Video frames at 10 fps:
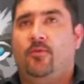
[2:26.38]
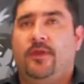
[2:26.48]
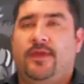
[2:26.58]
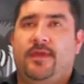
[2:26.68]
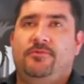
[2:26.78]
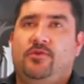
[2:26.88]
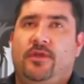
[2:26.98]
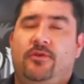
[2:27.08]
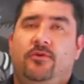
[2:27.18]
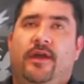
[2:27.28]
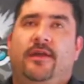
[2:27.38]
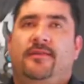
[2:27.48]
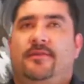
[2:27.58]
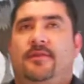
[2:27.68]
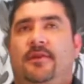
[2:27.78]
we came to the
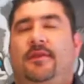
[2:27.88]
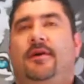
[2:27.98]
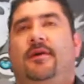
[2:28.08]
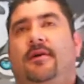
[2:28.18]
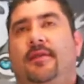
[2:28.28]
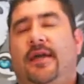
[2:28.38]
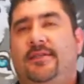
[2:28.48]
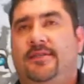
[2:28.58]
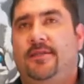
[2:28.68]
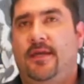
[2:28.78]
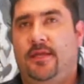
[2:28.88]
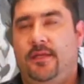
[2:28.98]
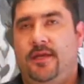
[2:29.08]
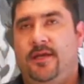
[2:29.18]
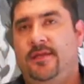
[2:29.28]
U.S. in
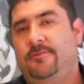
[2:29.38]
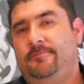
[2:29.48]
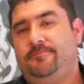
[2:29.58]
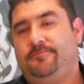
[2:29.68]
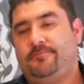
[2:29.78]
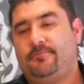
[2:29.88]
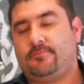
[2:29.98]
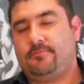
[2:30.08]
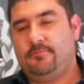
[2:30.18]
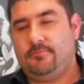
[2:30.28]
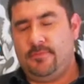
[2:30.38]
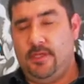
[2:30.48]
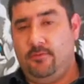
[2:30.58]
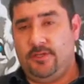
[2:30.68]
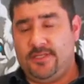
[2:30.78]
1999.
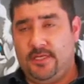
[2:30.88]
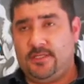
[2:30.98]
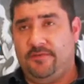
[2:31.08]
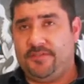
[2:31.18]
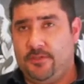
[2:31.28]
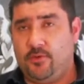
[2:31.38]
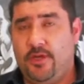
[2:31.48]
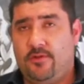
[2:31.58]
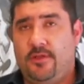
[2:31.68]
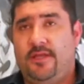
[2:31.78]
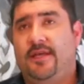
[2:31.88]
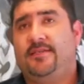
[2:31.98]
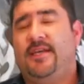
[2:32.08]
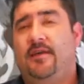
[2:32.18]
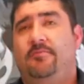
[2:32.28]
It was a tough situation at
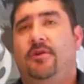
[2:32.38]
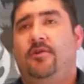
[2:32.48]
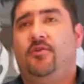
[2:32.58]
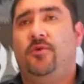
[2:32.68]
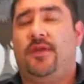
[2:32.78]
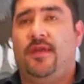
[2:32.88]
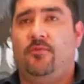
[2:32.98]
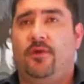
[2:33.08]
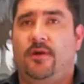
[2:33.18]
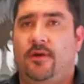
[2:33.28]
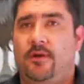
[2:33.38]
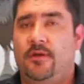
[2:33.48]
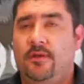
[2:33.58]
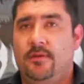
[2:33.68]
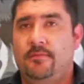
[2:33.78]
that time because we came with a
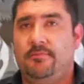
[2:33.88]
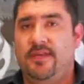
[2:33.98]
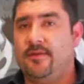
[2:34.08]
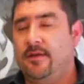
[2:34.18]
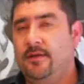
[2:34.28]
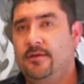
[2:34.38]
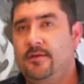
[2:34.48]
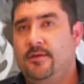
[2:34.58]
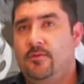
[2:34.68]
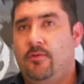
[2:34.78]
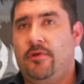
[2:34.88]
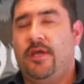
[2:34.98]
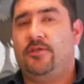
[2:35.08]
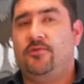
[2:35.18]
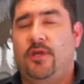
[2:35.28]
visa. When we
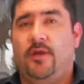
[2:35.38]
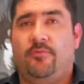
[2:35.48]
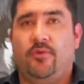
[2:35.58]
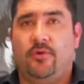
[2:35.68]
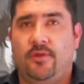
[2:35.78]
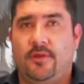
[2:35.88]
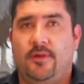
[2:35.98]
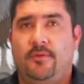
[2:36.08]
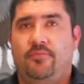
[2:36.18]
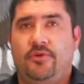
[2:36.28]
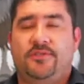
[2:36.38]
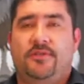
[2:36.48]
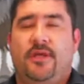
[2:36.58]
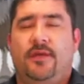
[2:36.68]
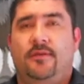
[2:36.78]
got to the airport, the
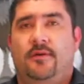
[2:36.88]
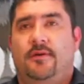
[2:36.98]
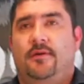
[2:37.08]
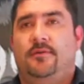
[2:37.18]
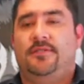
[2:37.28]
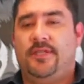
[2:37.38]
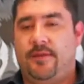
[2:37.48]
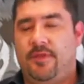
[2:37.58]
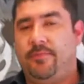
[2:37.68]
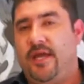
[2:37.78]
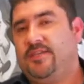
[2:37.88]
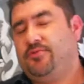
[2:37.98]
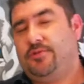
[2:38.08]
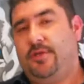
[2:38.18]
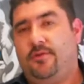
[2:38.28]
person that stamped the
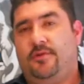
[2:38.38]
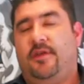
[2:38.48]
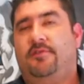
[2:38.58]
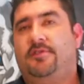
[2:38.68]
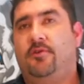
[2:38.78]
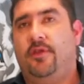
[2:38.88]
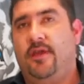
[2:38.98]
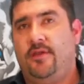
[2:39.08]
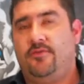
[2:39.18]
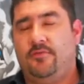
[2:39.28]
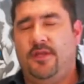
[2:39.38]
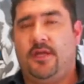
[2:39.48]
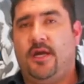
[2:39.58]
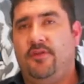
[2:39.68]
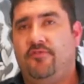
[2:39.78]
passport, he just gave us 30 days to be in
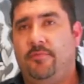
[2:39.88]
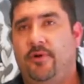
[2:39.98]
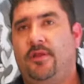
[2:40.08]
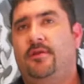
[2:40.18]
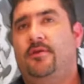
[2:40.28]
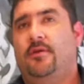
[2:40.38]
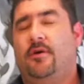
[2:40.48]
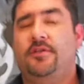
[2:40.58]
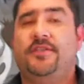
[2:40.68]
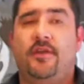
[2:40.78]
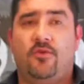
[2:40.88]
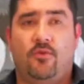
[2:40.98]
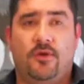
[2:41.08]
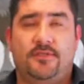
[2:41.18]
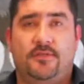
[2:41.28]
the country, but our
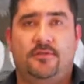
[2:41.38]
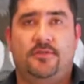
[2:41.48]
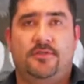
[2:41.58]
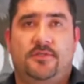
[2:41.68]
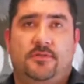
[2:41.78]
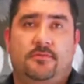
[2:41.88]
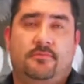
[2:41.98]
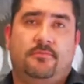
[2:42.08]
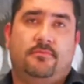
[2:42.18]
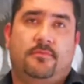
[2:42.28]
intention wasn't just